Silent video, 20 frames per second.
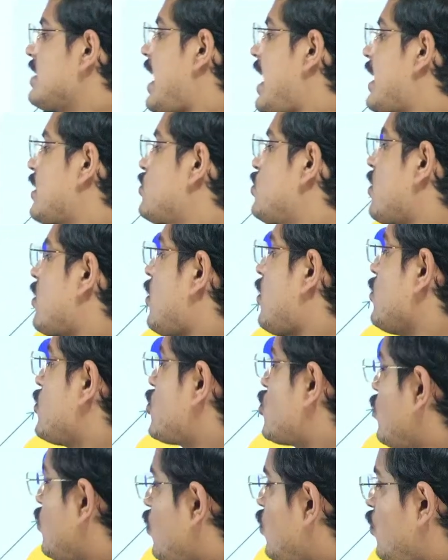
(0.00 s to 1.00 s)
actual rounds
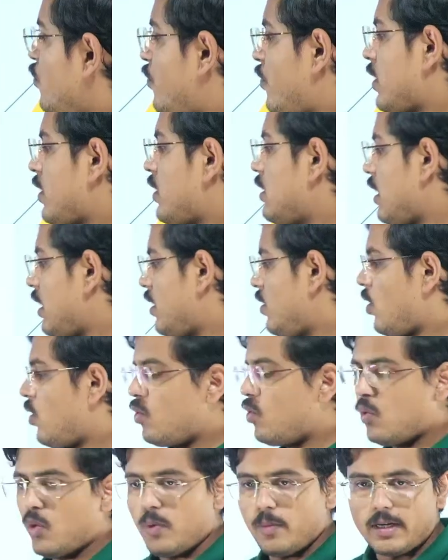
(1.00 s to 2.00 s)
to move further in your
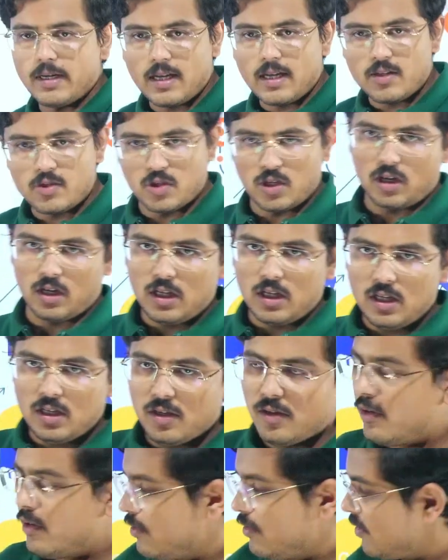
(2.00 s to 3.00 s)
CodeVita journey.
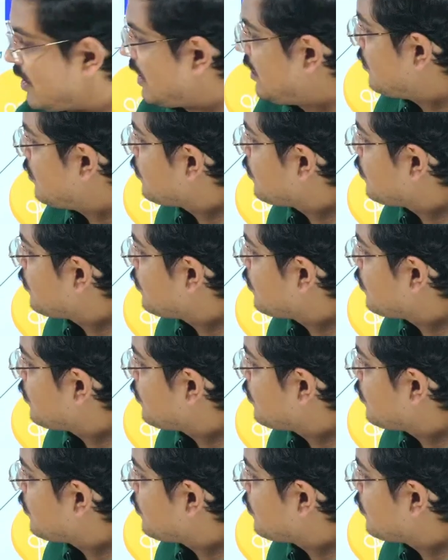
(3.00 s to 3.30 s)
Fine.